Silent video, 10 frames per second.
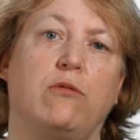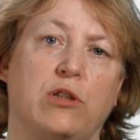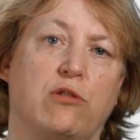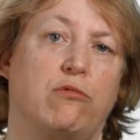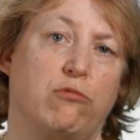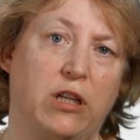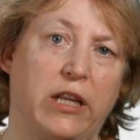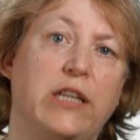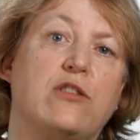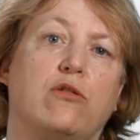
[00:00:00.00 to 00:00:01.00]
which
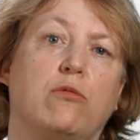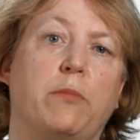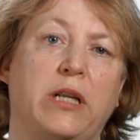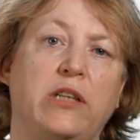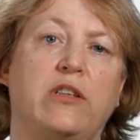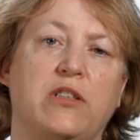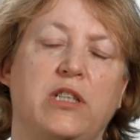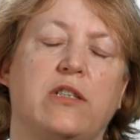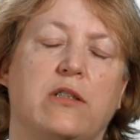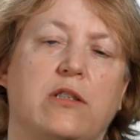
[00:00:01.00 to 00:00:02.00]
relates to many
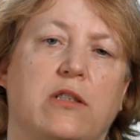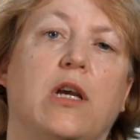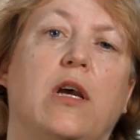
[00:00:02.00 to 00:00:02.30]
diseases,